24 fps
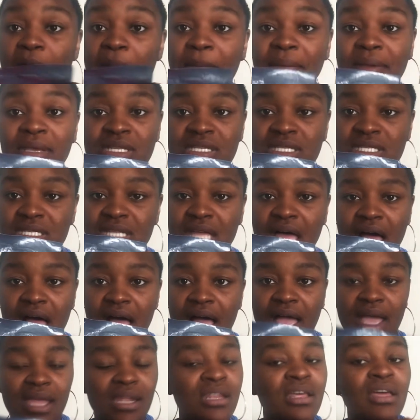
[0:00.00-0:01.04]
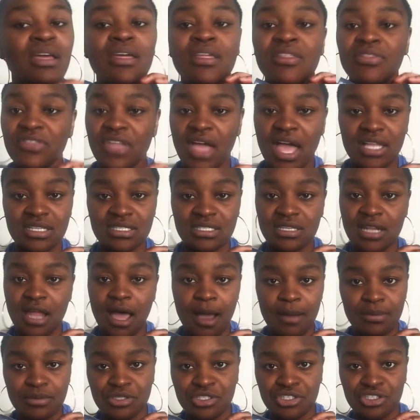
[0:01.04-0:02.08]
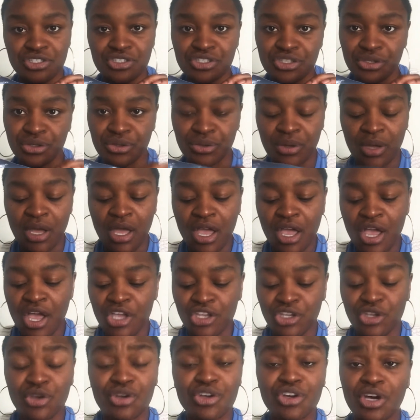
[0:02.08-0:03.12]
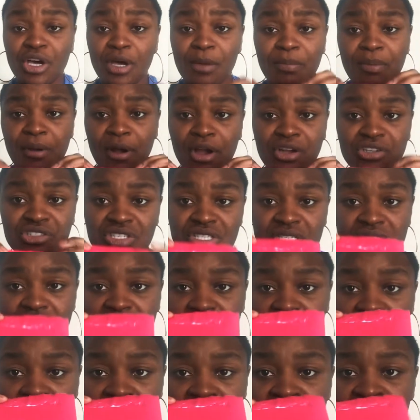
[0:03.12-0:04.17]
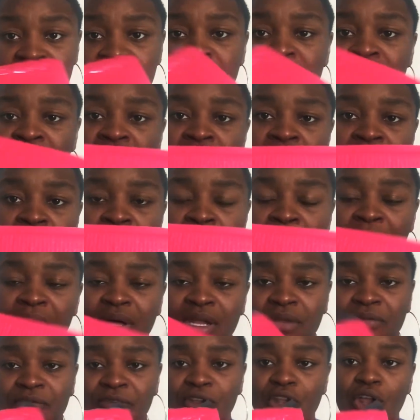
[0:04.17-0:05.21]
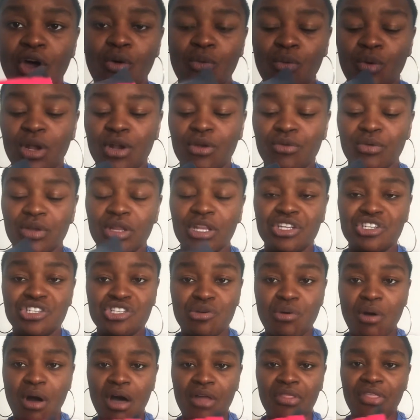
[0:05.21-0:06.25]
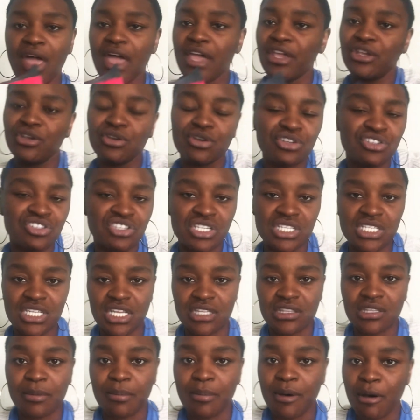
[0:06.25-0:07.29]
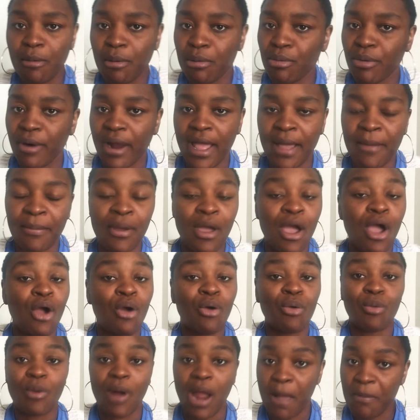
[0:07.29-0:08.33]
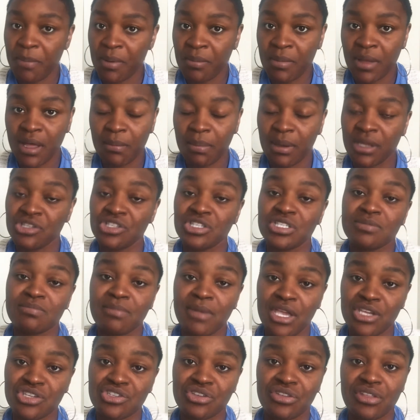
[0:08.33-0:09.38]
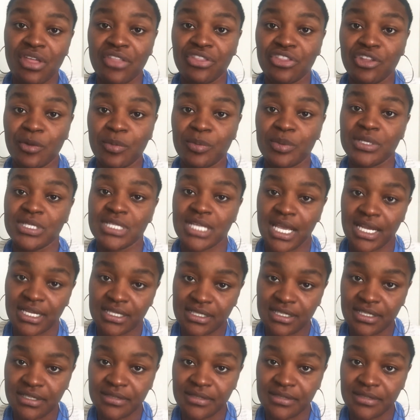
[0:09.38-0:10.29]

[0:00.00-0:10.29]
inside, that's an option too. You could purchase these, but if you don't want to really do all that, you can just get the bubble wrap, wrap them up, and just make sure that they're protected.